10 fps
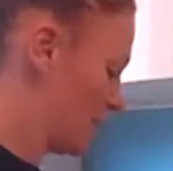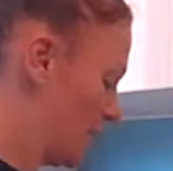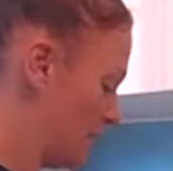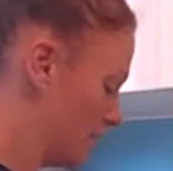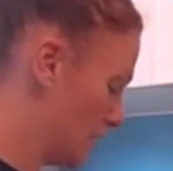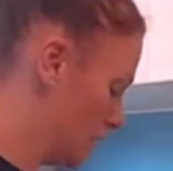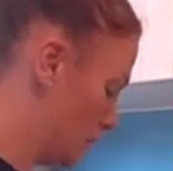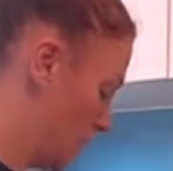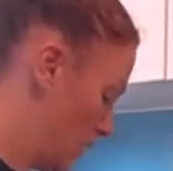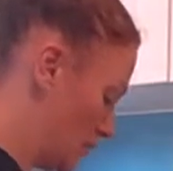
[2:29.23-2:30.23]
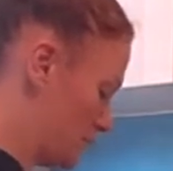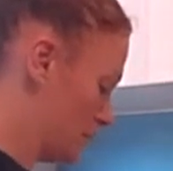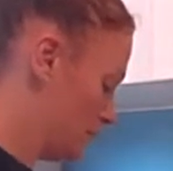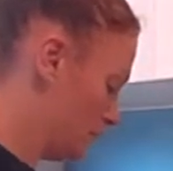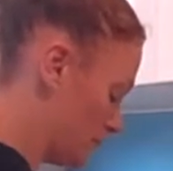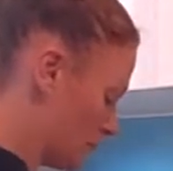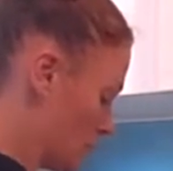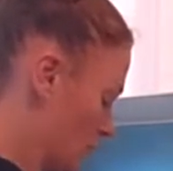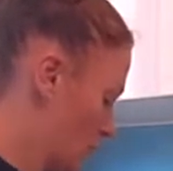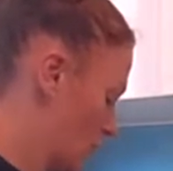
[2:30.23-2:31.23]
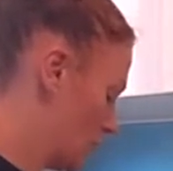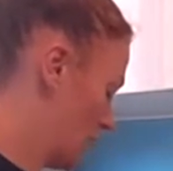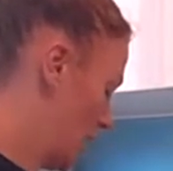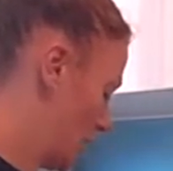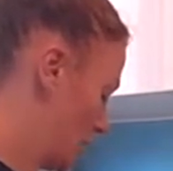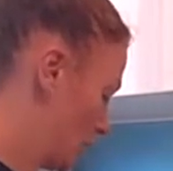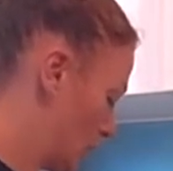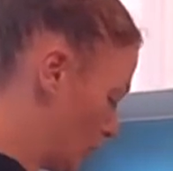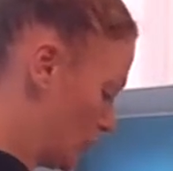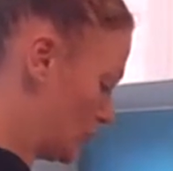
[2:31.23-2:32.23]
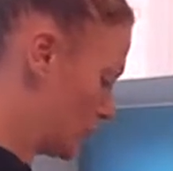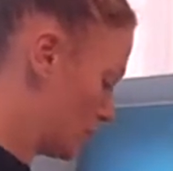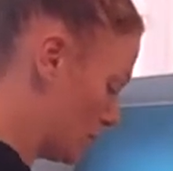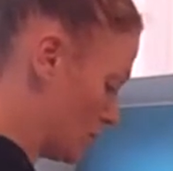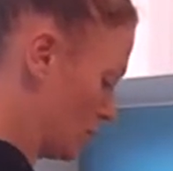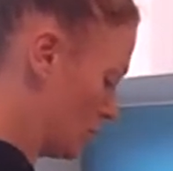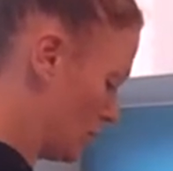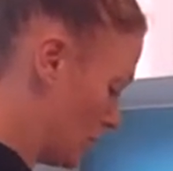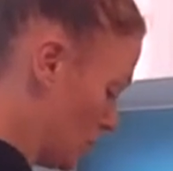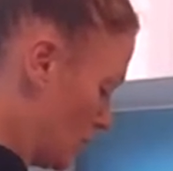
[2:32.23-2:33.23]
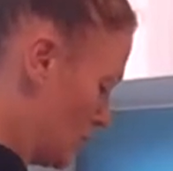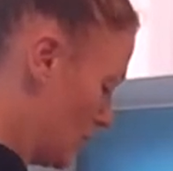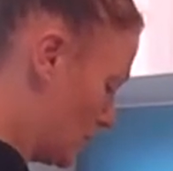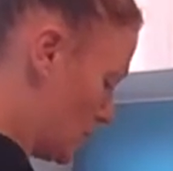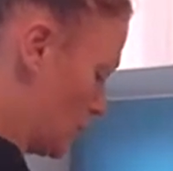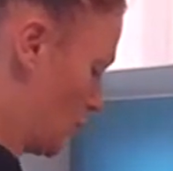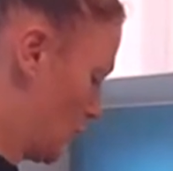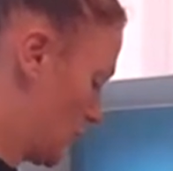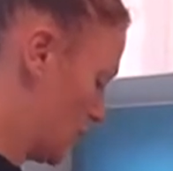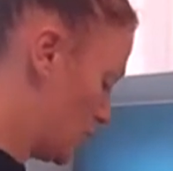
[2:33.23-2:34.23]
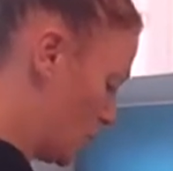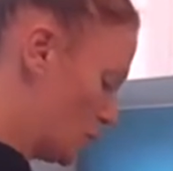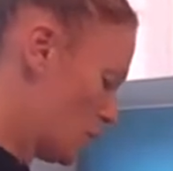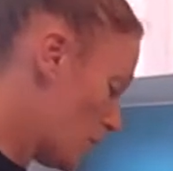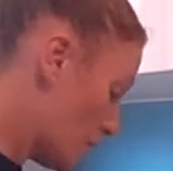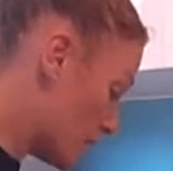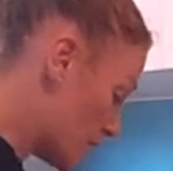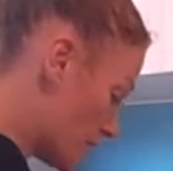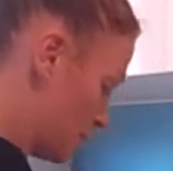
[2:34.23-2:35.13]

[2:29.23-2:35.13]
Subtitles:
flavour to the meat, or to the actual sauce, which is what we want.